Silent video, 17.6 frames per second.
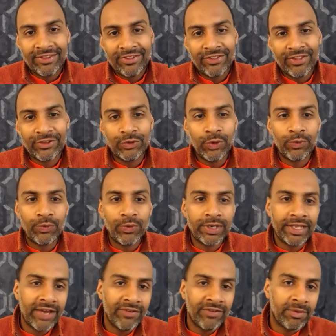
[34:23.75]
that you
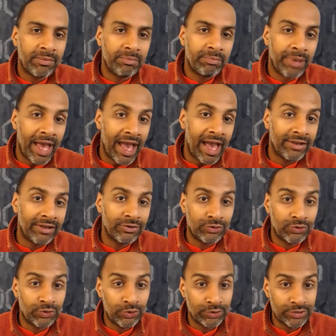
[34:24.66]
already have a bad
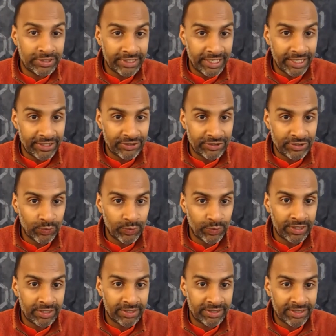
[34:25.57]
association
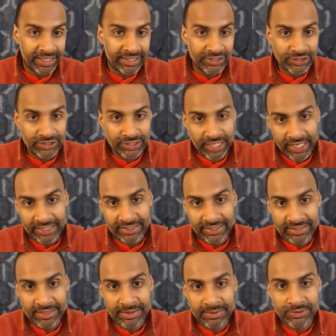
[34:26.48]
with. They
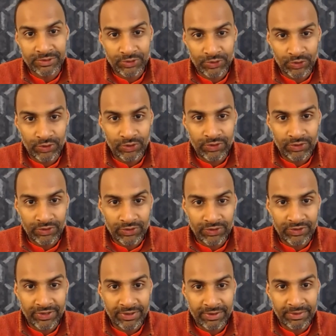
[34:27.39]
change them so
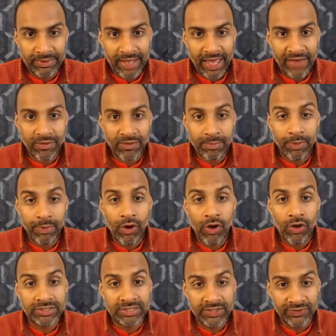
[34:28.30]
you have a
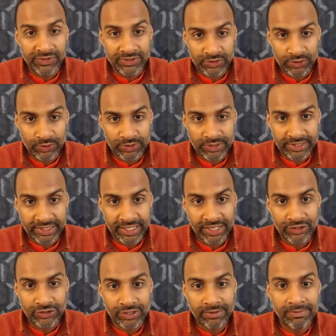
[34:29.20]
positive
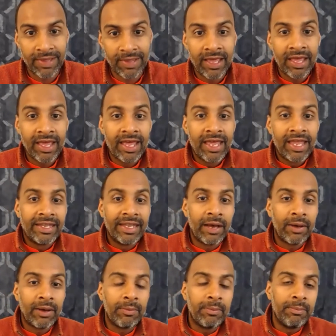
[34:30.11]
association.
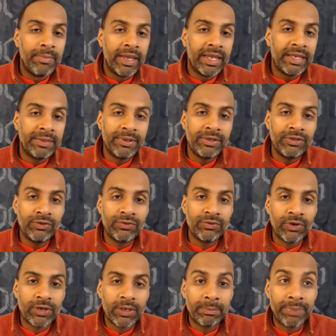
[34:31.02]
Now, maybe
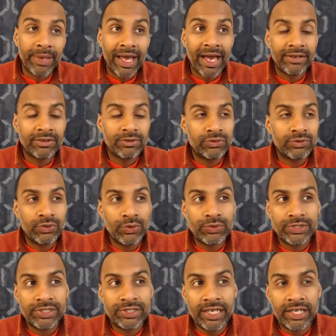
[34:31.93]
you've got a bad
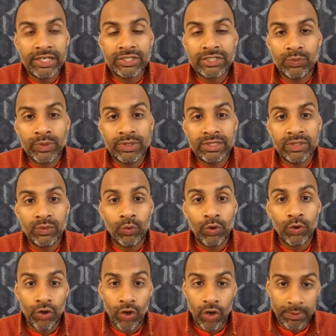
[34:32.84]
association with the
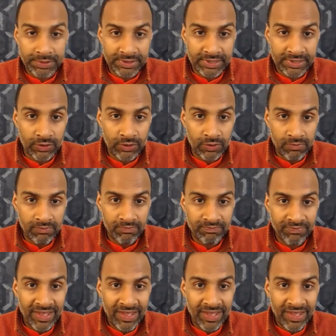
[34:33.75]
word obstacle.